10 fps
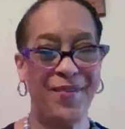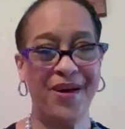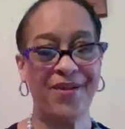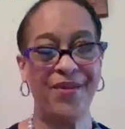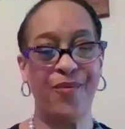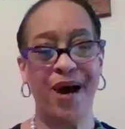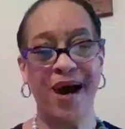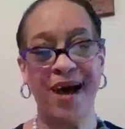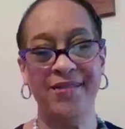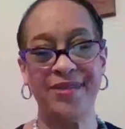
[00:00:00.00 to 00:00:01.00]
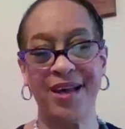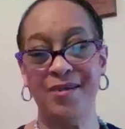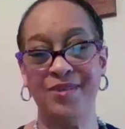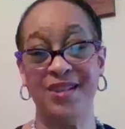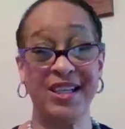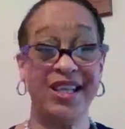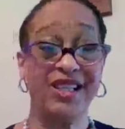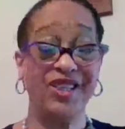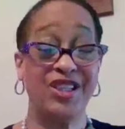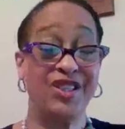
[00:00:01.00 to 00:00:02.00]
one of the wives comes in the
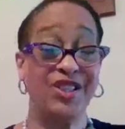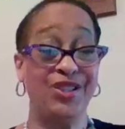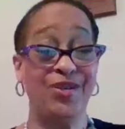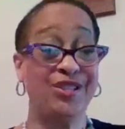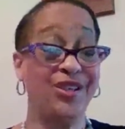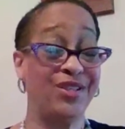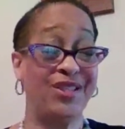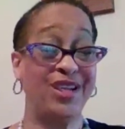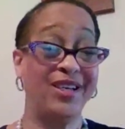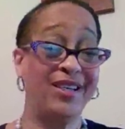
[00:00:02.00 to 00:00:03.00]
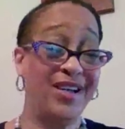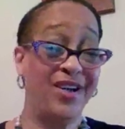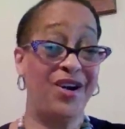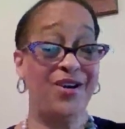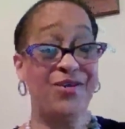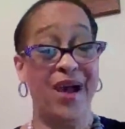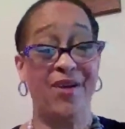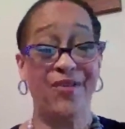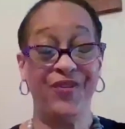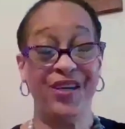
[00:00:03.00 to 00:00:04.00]
kitchen and she shows her son her new
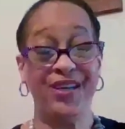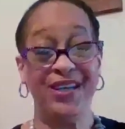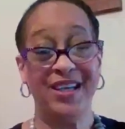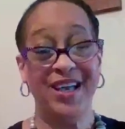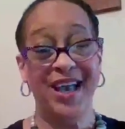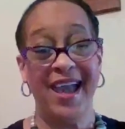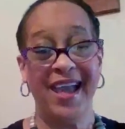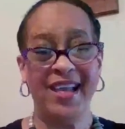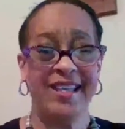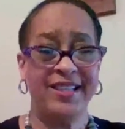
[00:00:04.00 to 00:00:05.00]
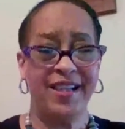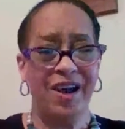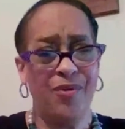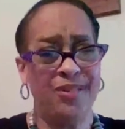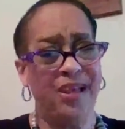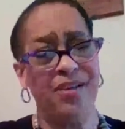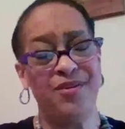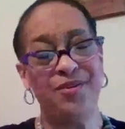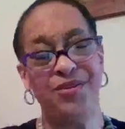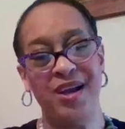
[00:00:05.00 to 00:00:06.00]
outfit. And he said, "Oh, is that a
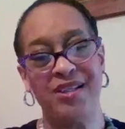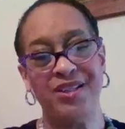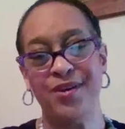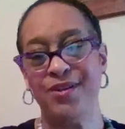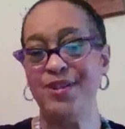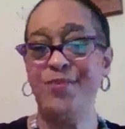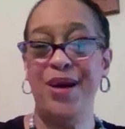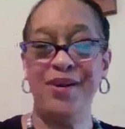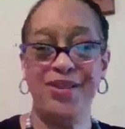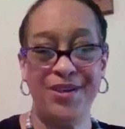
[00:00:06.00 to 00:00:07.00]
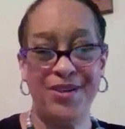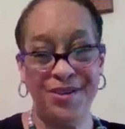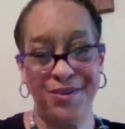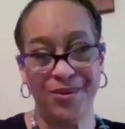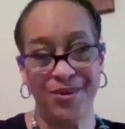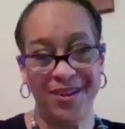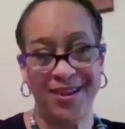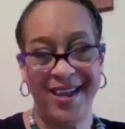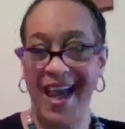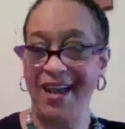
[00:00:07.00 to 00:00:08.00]
new dress?" She goes, "It's better than new.
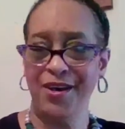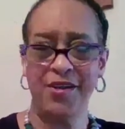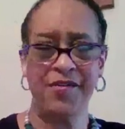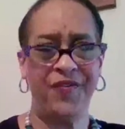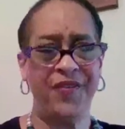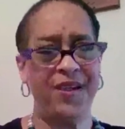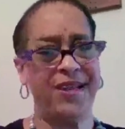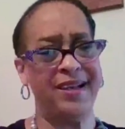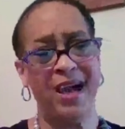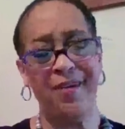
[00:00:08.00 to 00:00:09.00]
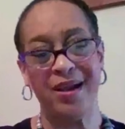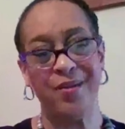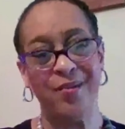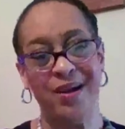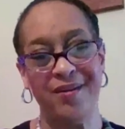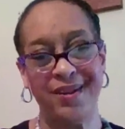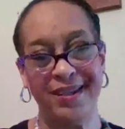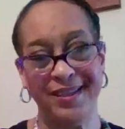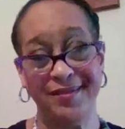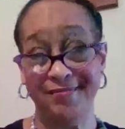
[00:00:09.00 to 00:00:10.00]
I couldn't fit it and now I can wear it
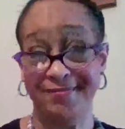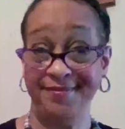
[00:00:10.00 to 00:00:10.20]
again."